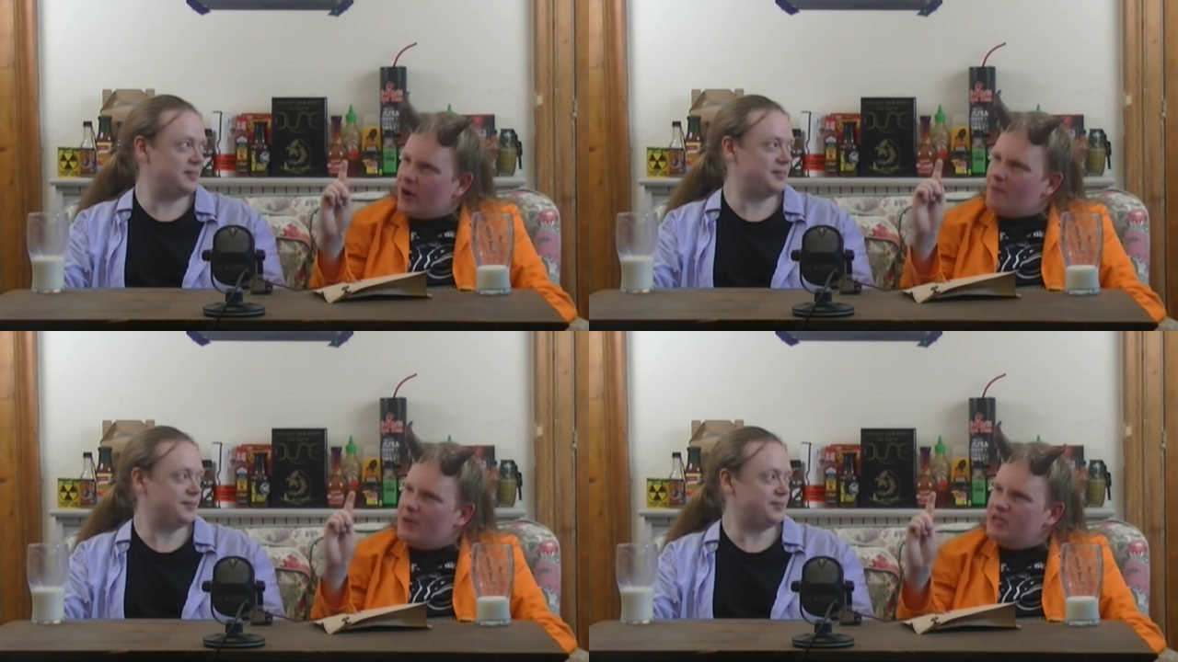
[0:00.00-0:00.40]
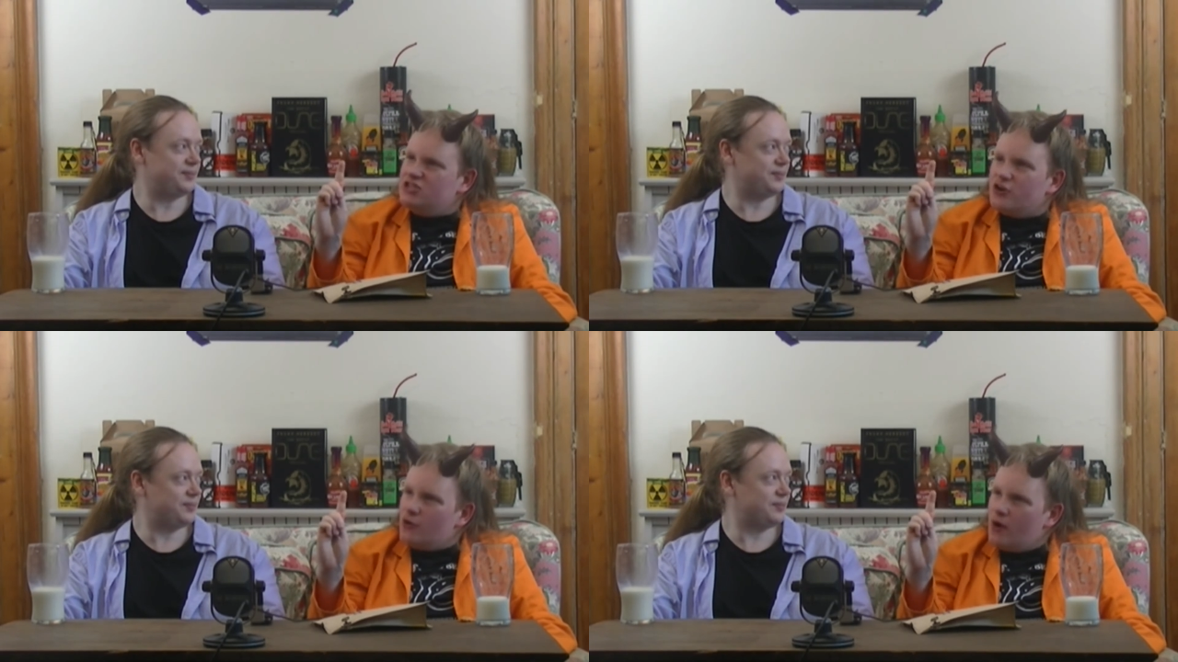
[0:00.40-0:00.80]
Speaker 1: up
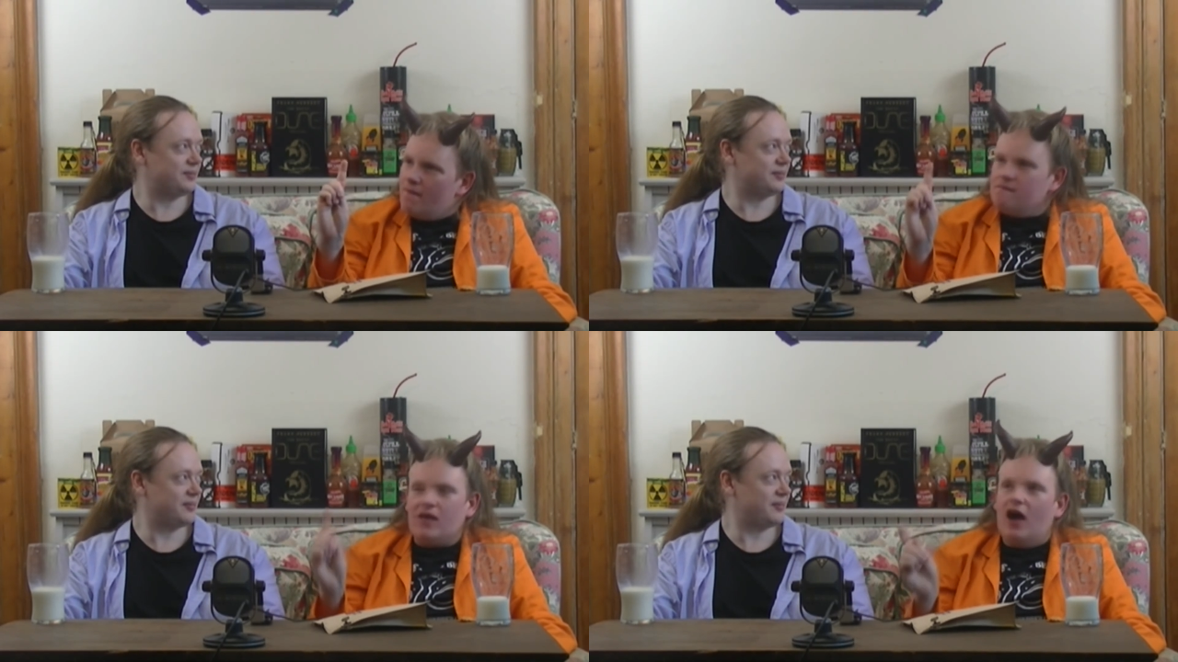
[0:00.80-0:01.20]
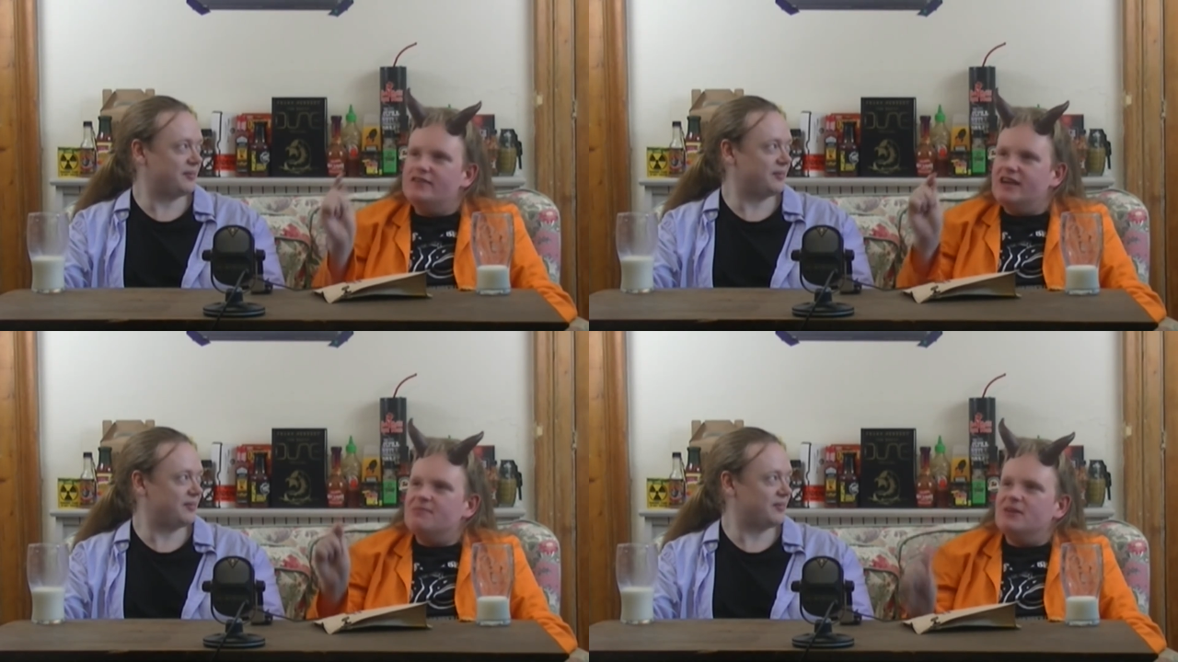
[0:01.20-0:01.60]
Pichu, I
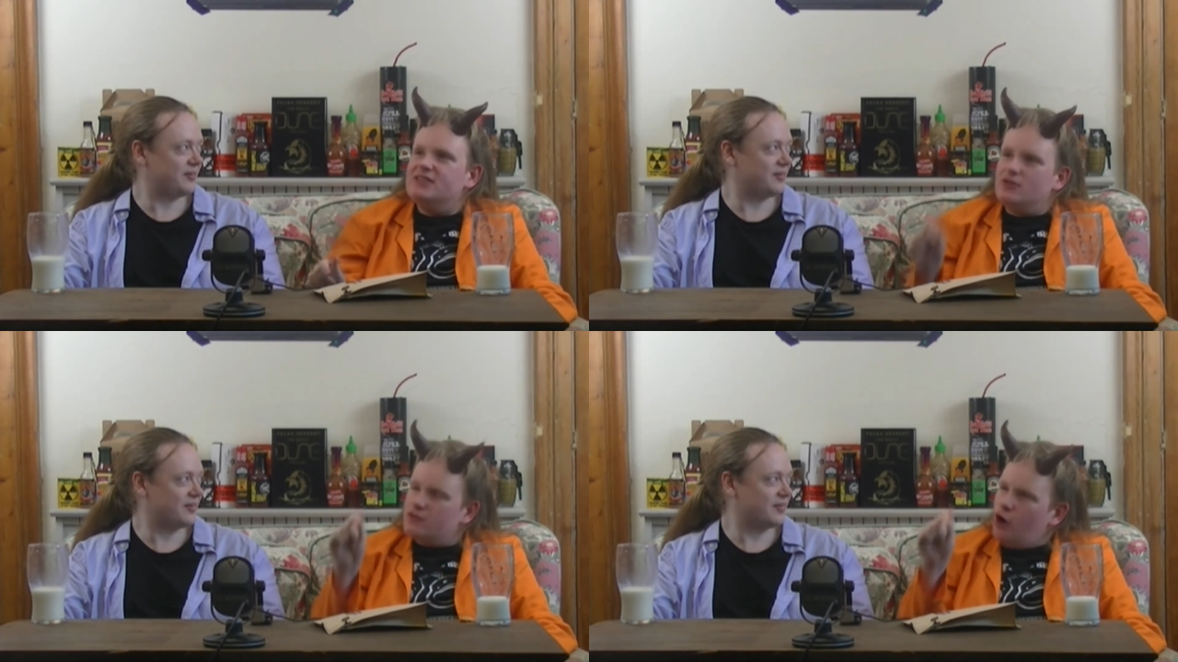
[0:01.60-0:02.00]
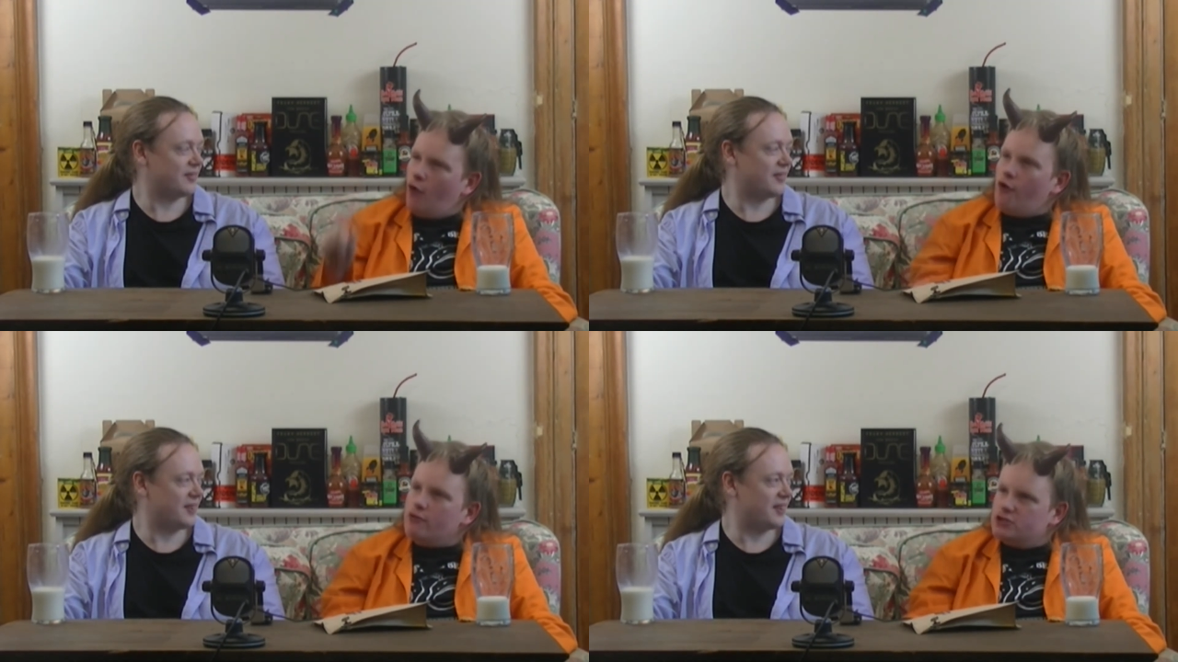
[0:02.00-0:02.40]
named myself
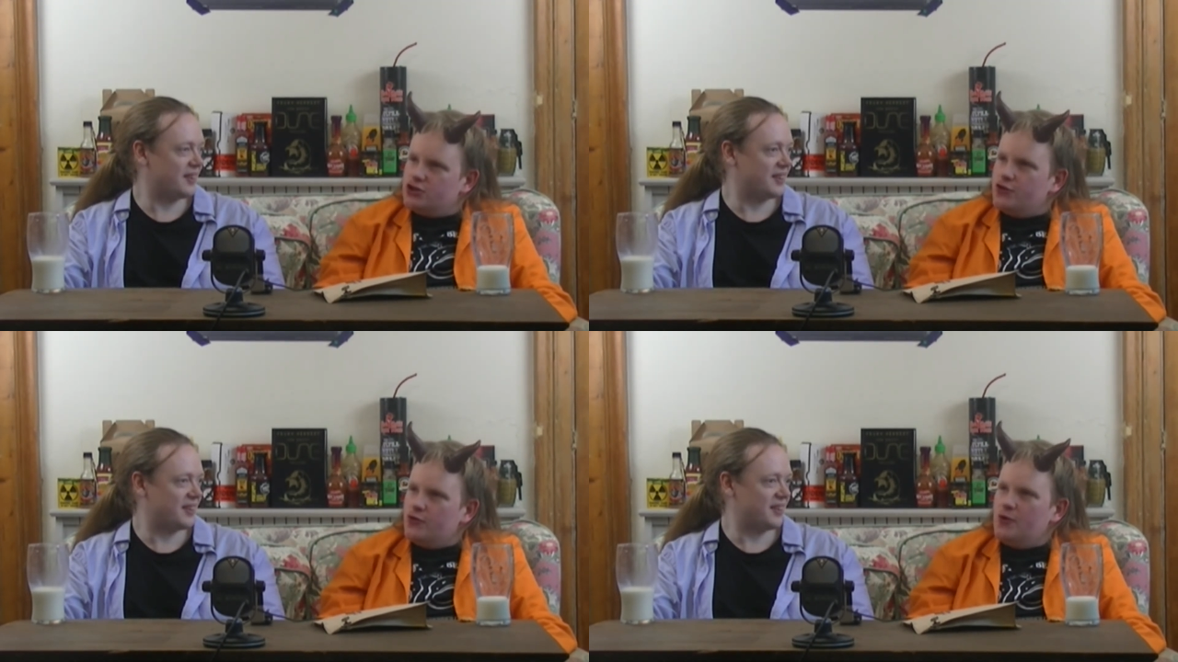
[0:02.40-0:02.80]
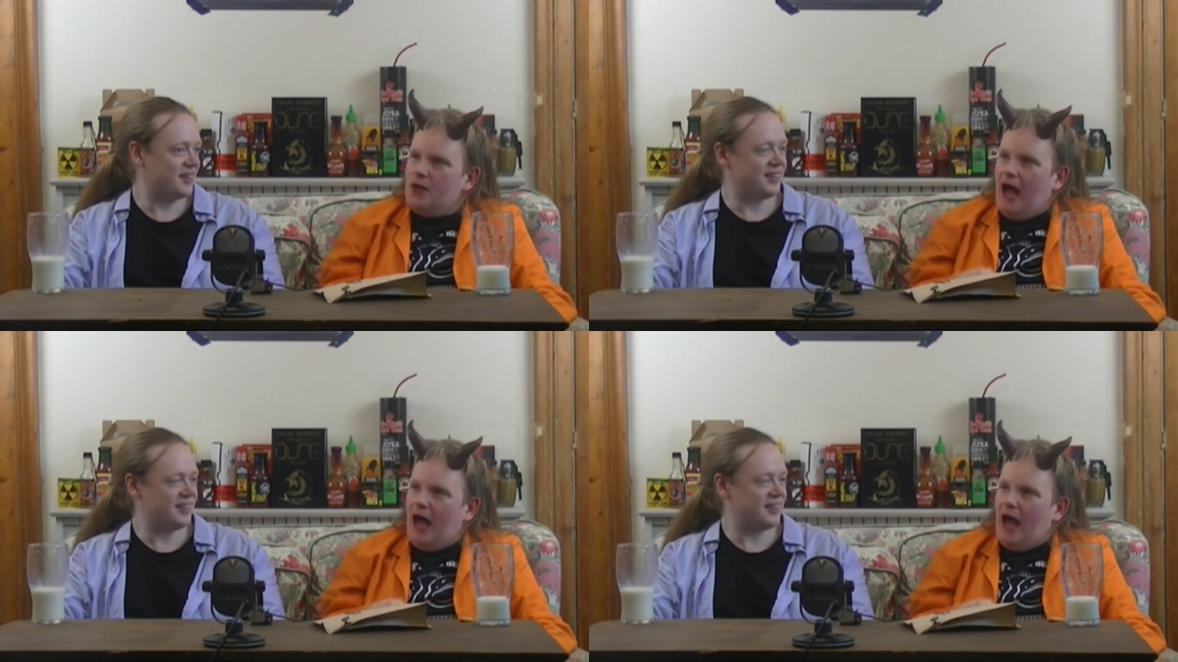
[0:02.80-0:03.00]
Gorochu